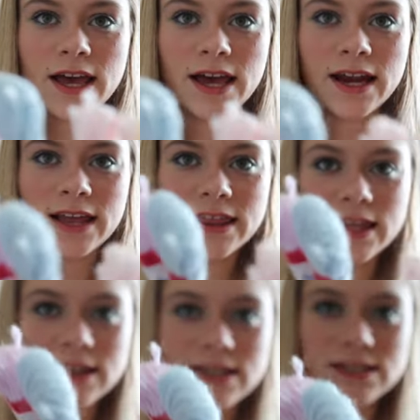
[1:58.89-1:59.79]
and I
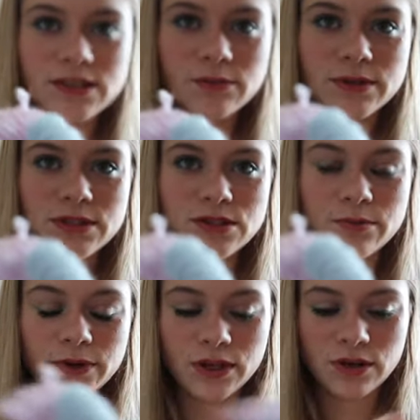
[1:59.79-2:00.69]
think these will be
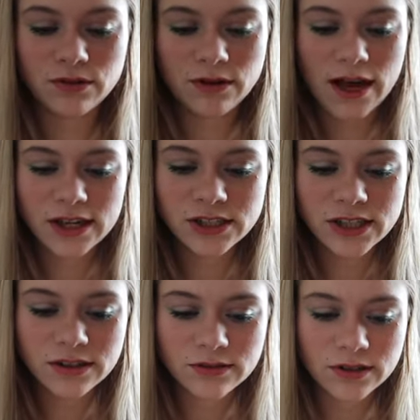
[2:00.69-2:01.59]
super cute. Actually, I
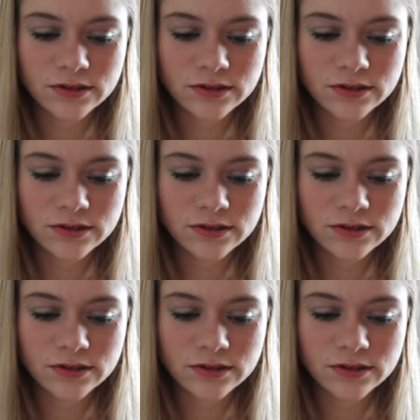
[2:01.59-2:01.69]
don't